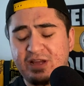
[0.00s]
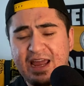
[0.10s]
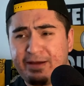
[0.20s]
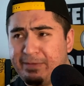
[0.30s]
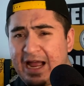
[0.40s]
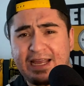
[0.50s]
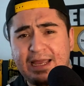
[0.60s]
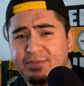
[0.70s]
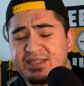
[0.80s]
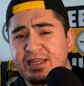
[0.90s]
"Hey, I
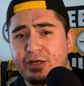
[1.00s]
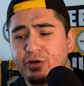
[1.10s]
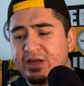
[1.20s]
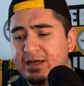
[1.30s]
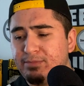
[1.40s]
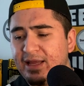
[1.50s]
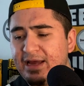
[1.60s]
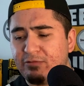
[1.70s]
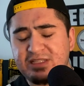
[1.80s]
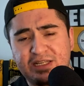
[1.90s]
came to see the new kid
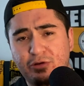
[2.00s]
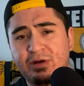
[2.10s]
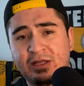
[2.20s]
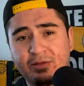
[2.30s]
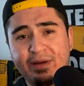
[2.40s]
play. What's he doing on the